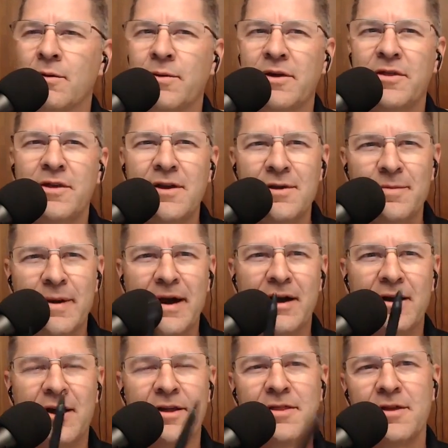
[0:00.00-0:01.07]
we think
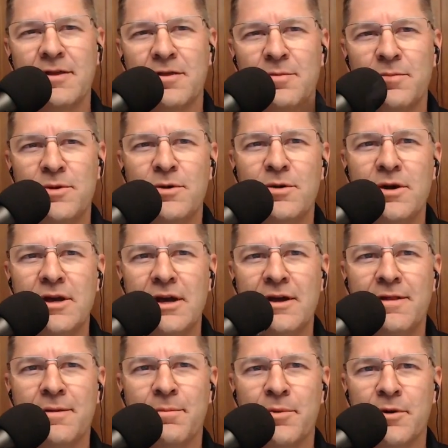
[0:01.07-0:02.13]
about, I think the beauty in
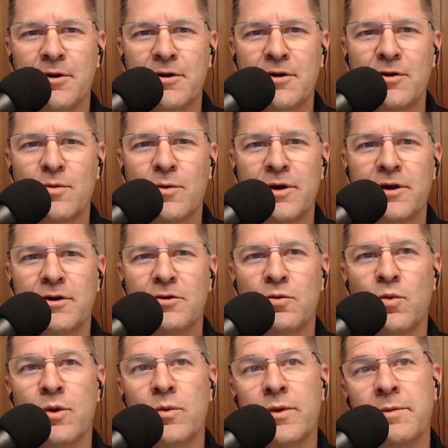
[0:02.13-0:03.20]
the book when
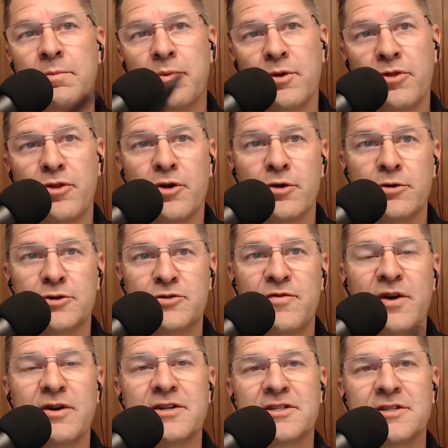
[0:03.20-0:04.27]
when we put those
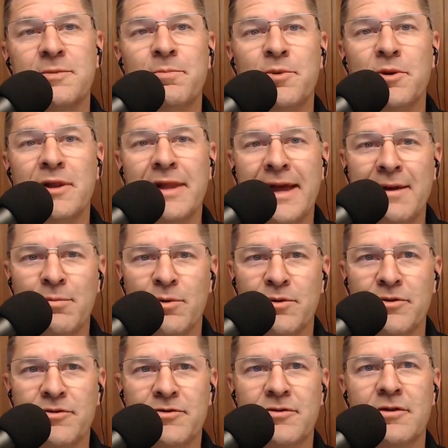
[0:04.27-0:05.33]
very simple
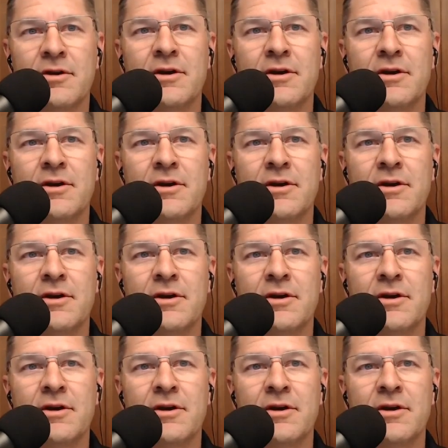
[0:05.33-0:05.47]
labels